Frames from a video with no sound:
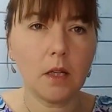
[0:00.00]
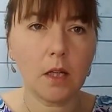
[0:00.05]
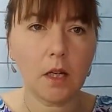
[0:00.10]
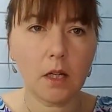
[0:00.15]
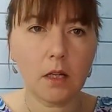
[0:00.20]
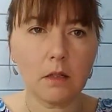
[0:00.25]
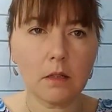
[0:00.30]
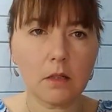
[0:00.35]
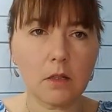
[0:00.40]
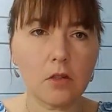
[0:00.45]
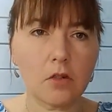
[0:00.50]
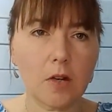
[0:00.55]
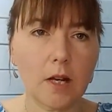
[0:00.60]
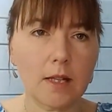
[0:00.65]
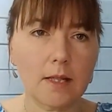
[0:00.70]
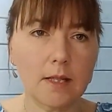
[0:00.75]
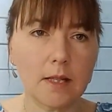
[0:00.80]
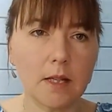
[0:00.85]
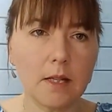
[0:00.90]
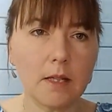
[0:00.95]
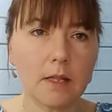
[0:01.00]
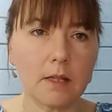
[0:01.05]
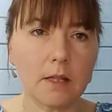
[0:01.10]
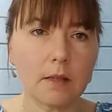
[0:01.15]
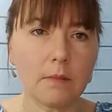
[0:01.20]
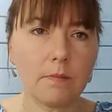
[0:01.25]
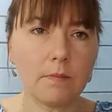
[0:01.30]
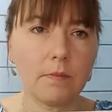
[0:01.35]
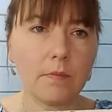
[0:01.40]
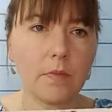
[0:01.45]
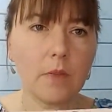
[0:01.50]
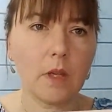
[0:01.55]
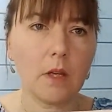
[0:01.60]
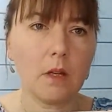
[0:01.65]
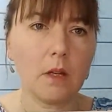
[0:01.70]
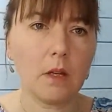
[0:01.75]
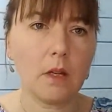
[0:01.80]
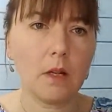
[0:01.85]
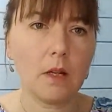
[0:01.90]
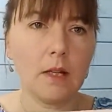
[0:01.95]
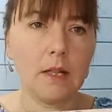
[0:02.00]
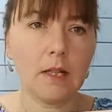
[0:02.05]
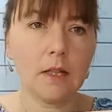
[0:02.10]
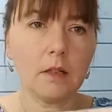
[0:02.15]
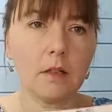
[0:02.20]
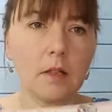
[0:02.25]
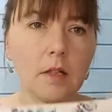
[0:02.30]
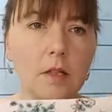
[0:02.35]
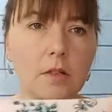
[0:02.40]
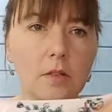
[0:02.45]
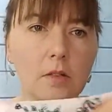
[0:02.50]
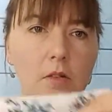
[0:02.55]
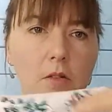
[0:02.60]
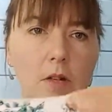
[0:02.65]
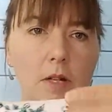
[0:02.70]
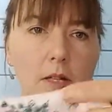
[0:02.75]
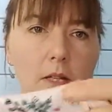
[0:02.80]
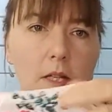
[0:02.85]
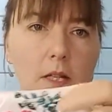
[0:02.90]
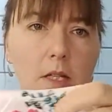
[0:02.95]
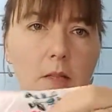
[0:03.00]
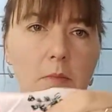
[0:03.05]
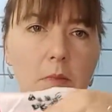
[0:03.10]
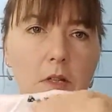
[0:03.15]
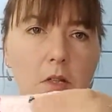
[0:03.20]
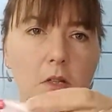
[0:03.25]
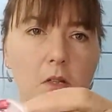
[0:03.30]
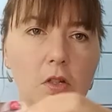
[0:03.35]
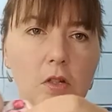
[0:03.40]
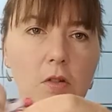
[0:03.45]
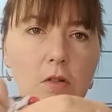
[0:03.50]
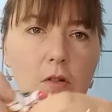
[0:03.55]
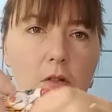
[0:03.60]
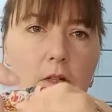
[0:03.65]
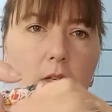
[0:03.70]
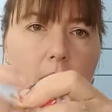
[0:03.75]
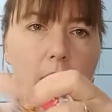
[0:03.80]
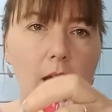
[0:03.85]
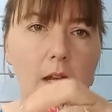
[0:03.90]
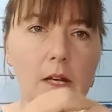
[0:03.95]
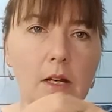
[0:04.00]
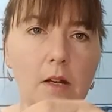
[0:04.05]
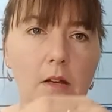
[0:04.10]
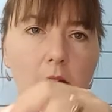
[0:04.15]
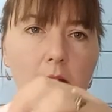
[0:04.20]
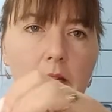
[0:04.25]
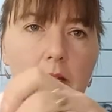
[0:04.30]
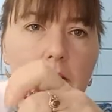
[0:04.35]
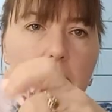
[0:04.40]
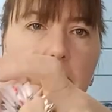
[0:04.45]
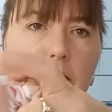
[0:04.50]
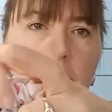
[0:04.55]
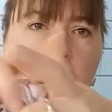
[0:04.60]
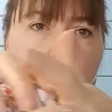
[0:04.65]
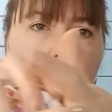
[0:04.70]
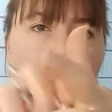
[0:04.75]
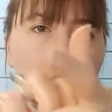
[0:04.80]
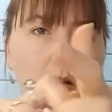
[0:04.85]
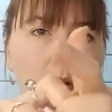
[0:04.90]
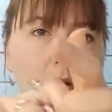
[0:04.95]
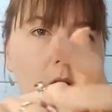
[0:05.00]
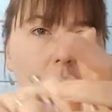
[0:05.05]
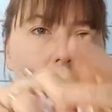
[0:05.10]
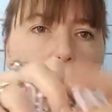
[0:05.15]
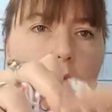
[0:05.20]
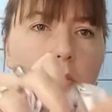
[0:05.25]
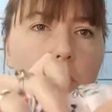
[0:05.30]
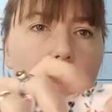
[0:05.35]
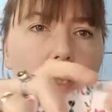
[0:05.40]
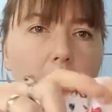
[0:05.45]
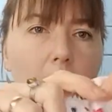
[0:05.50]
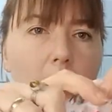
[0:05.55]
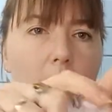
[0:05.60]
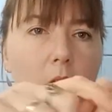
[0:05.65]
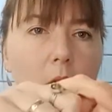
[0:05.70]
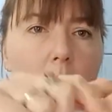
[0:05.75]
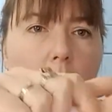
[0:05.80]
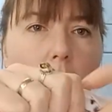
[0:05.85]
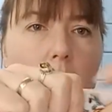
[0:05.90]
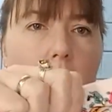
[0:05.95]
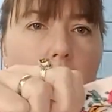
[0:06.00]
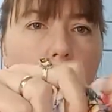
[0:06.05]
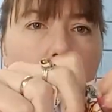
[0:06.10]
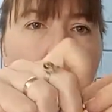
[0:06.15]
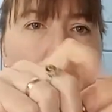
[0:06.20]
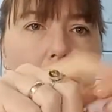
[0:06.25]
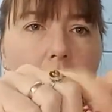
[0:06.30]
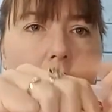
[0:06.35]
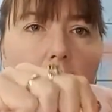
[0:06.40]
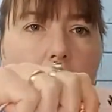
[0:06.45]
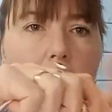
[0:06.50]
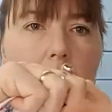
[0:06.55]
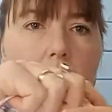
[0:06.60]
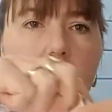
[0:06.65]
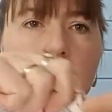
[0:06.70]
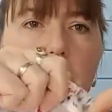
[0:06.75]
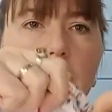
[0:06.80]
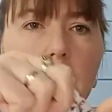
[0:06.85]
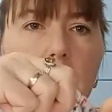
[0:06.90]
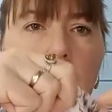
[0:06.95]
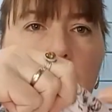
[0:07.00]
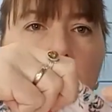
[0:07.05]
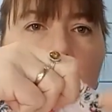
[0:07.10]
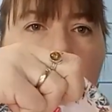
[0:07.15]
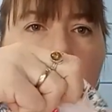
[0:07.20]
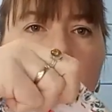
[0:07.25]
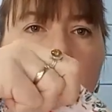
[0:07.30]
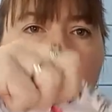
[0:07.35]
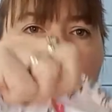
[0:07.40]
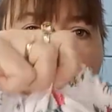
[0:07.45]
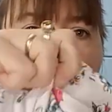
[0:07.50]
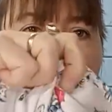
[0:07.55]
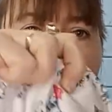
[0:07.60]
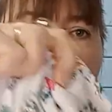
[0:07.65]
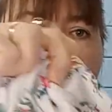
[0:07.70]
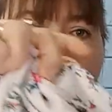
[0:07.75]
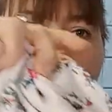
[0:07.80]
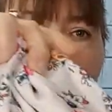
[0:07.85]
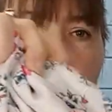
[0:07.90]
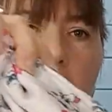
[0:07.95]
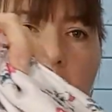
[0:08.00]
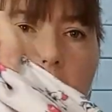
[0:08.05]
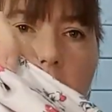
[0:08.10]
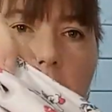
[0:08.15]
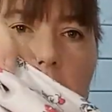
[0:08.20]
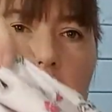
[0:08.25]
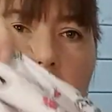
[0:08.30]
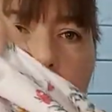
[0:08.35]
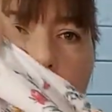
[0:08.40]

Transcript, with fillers: girls' dresses, little girls' dresses, because you can get a nice, you would get quite a big skirt